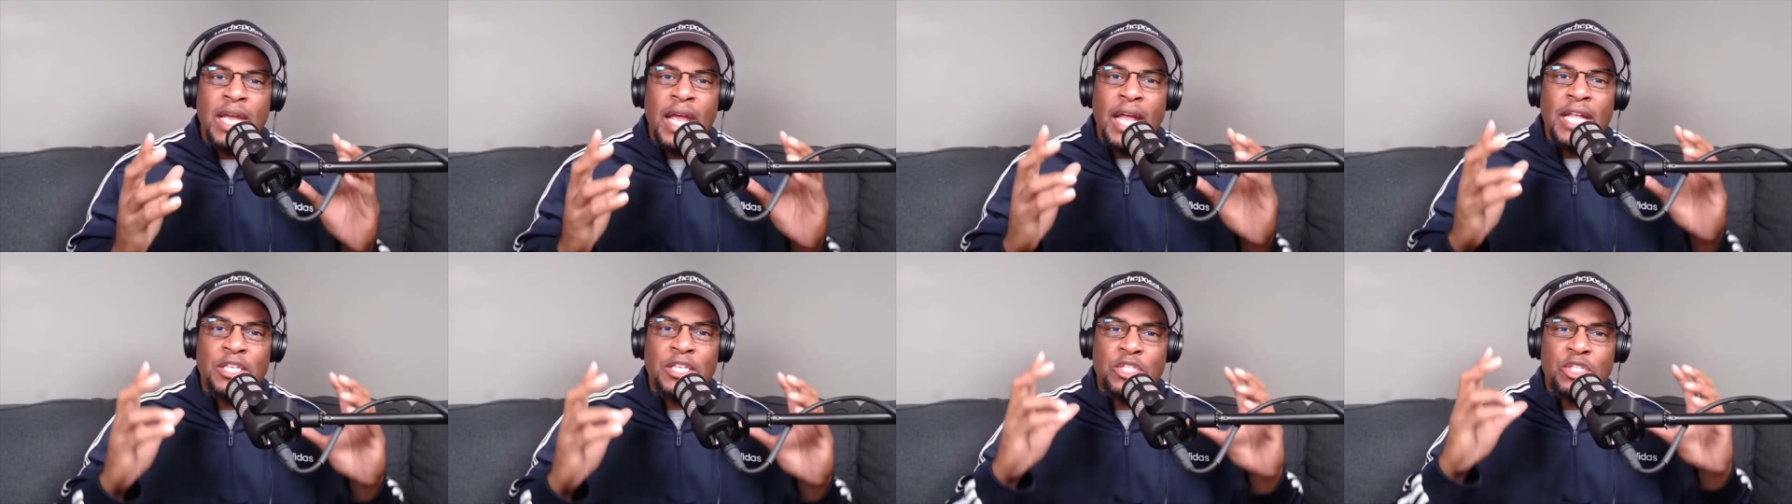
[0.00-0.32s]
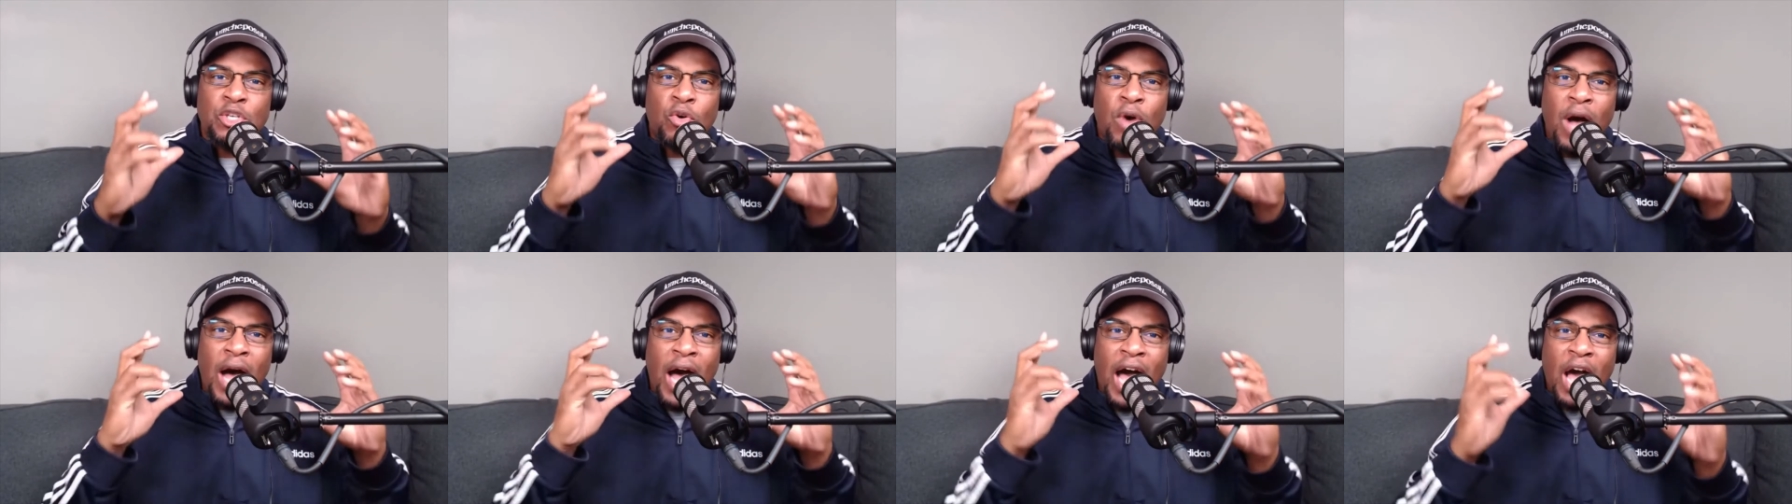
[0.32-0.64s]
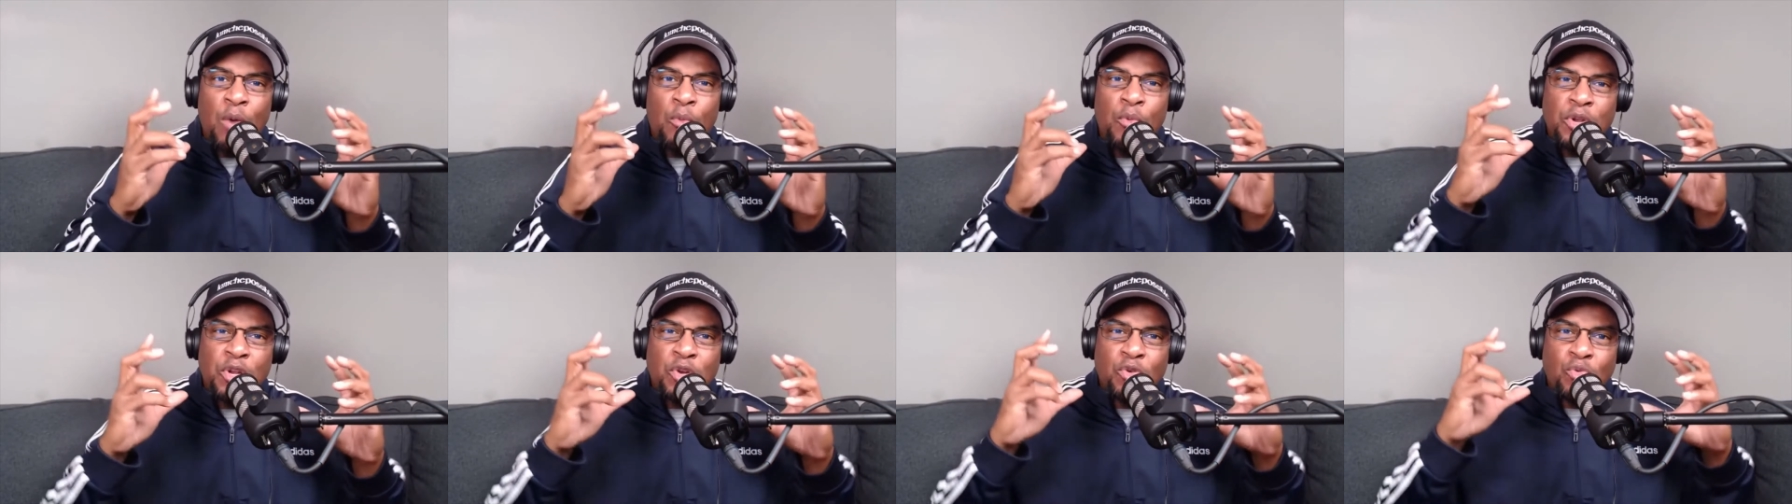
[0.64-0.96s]
And so
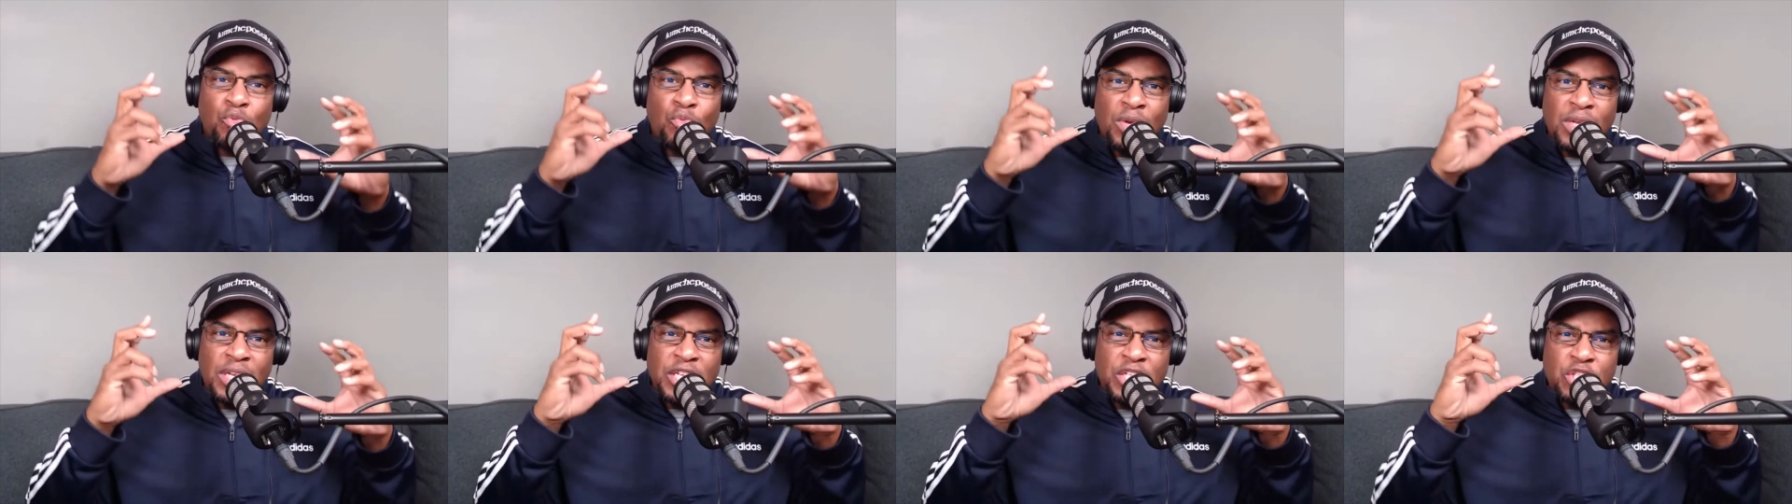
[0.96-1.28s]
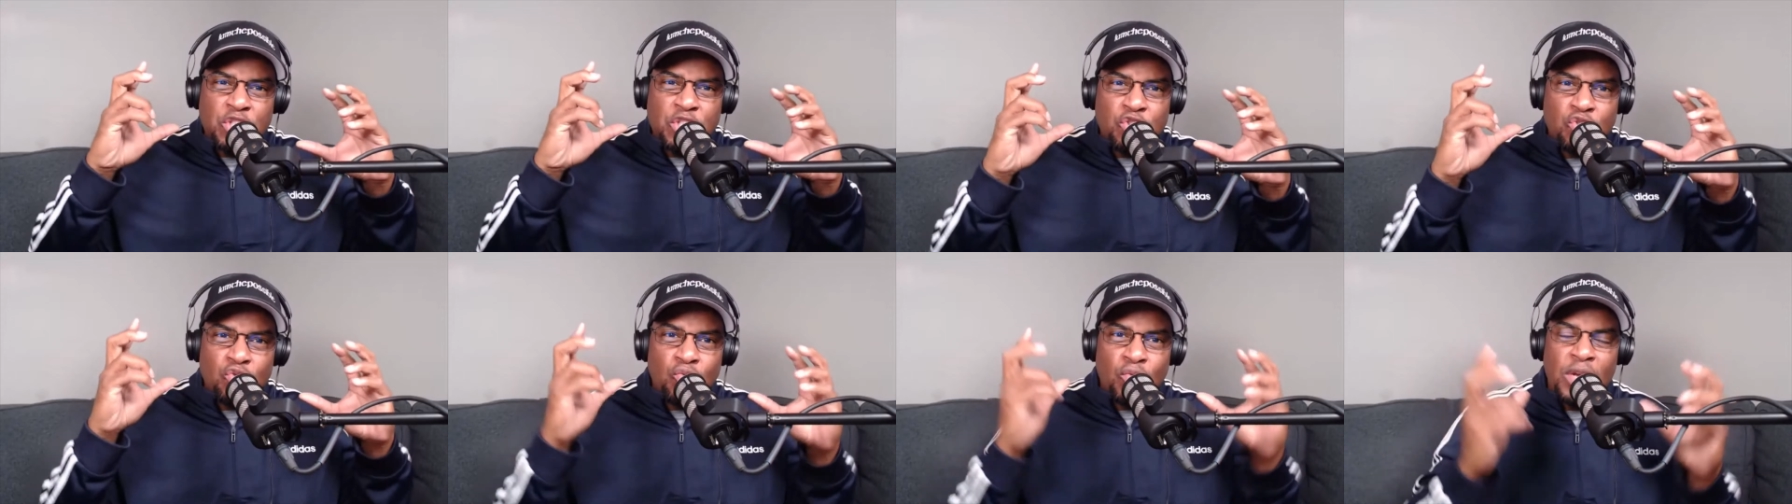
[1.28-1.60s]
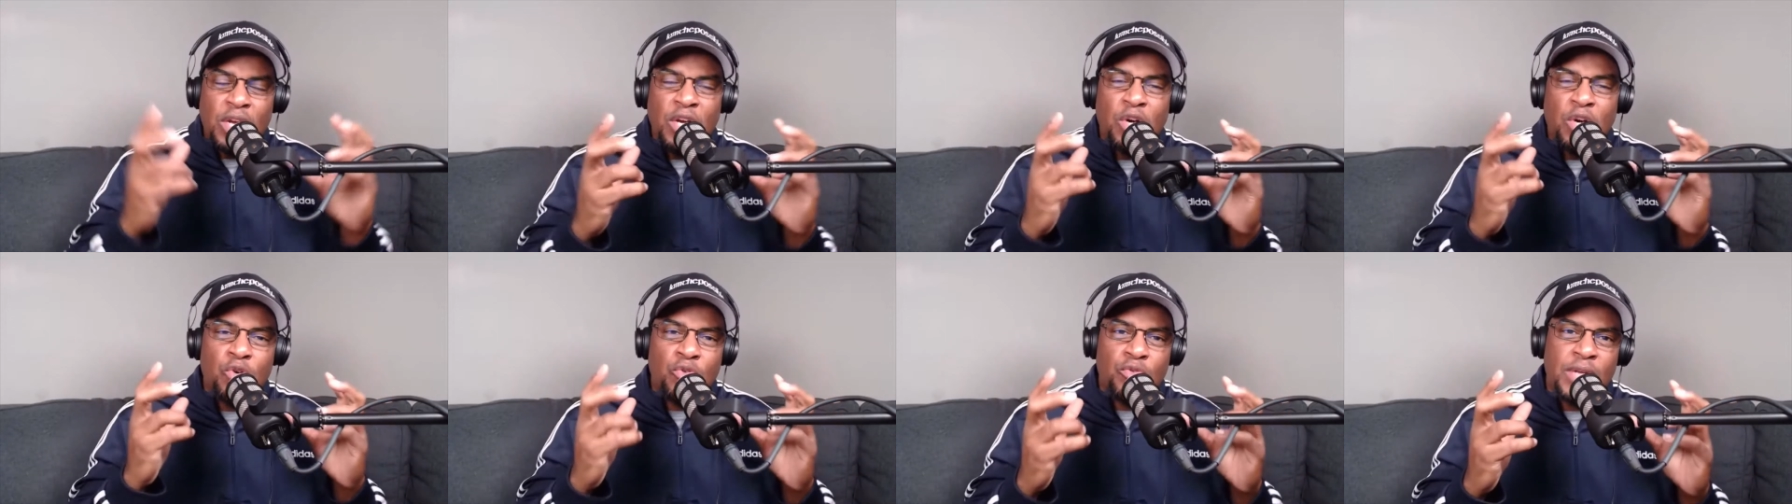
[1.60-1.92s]
I want to really
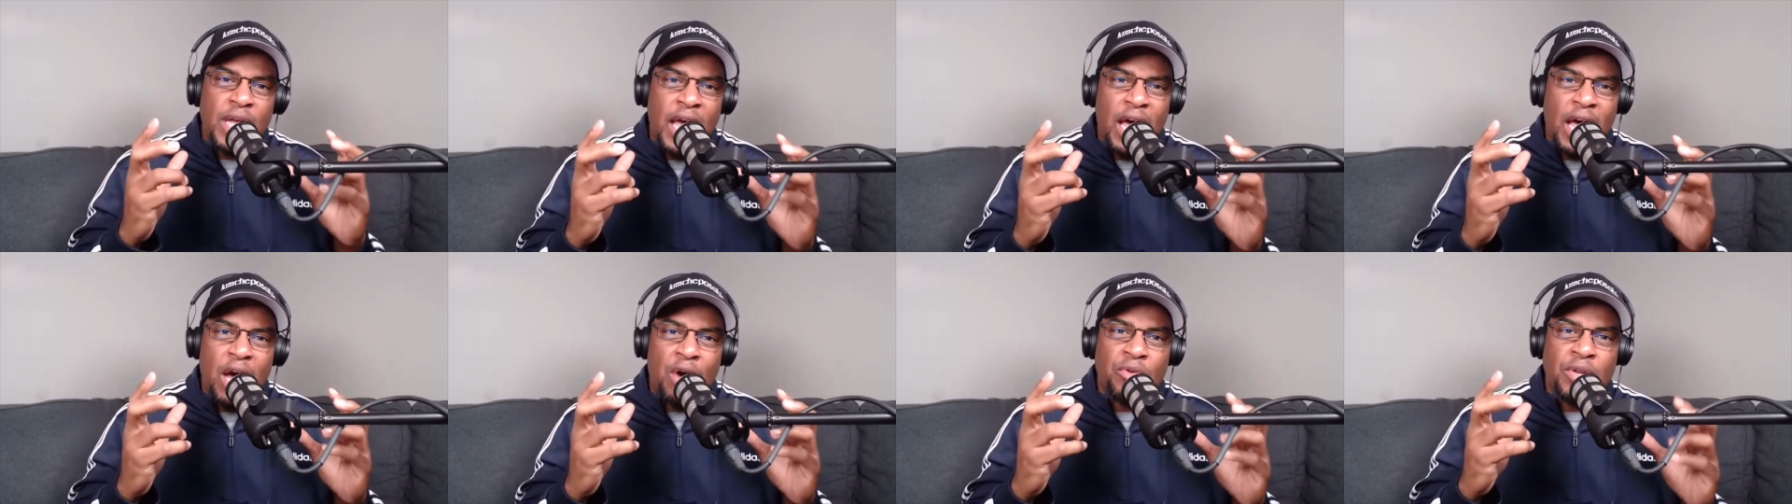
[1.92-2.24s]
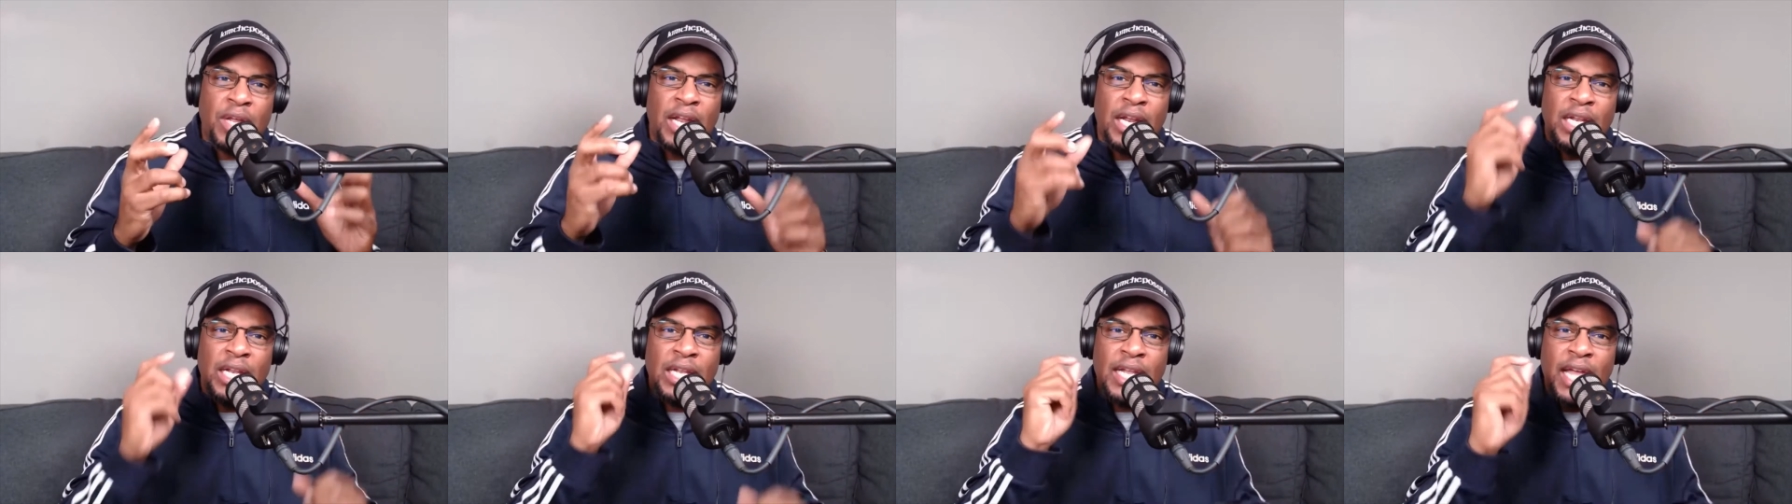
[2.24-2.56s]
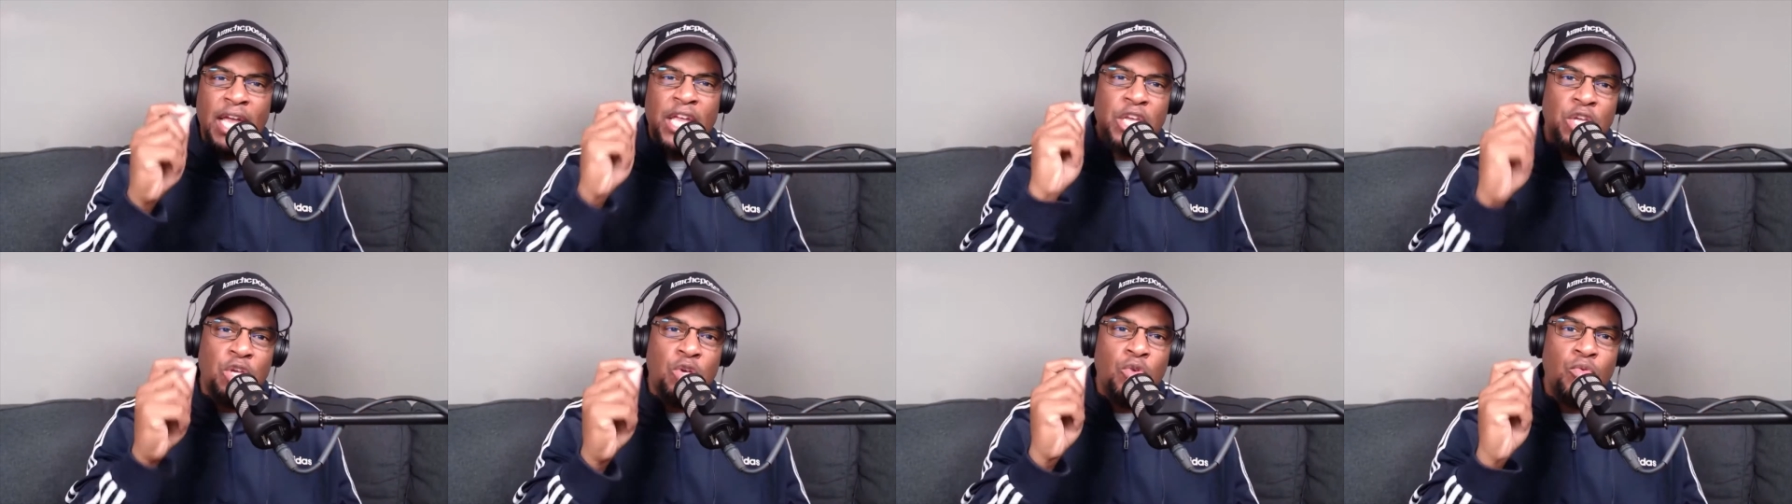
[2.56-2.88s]
drill down and
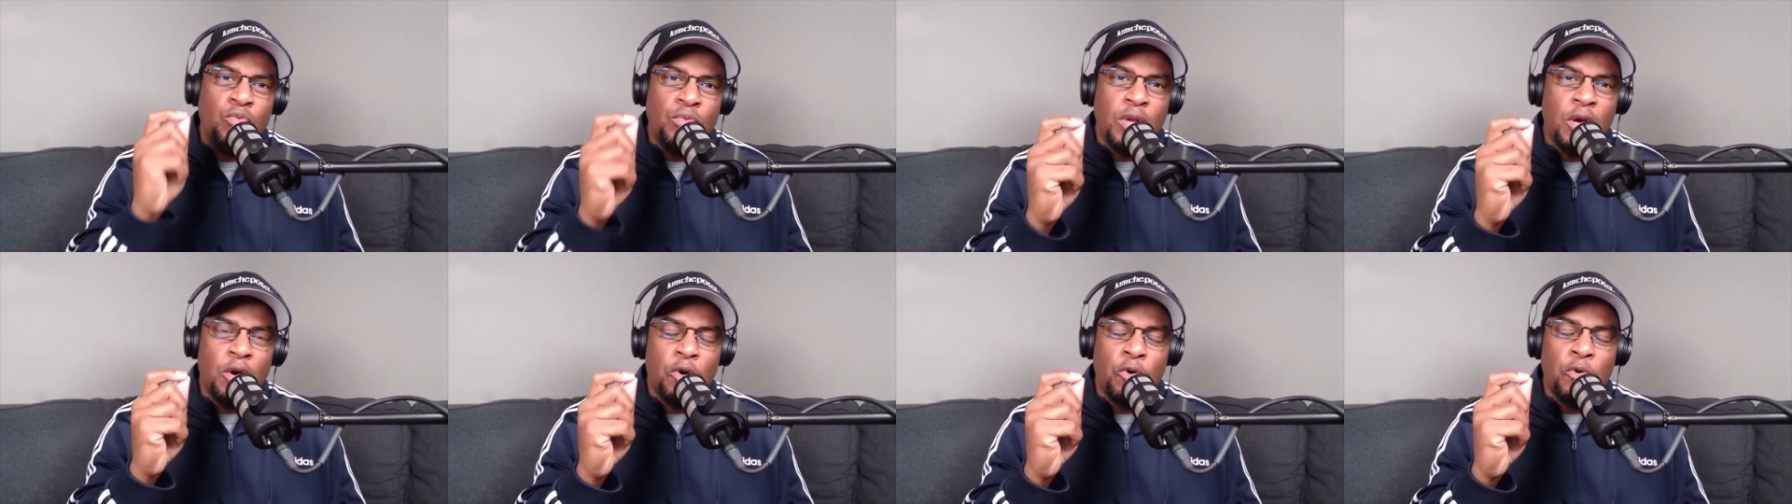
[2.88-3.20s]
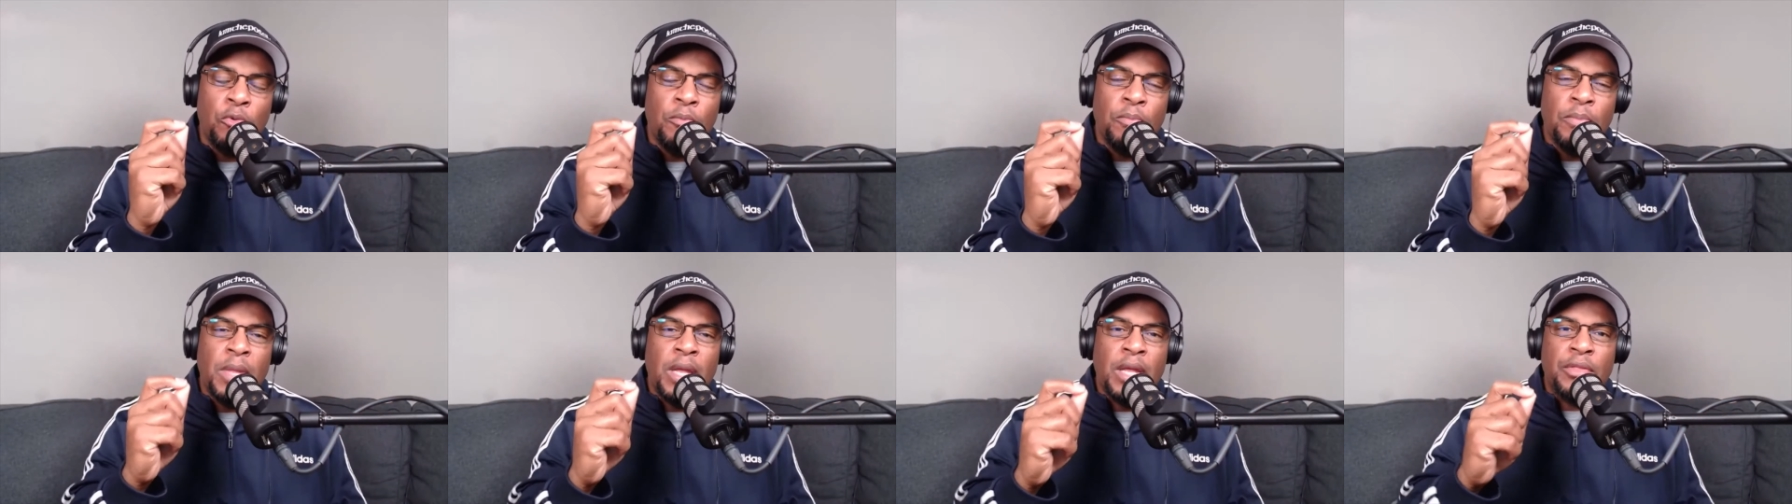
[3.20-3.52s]
let you know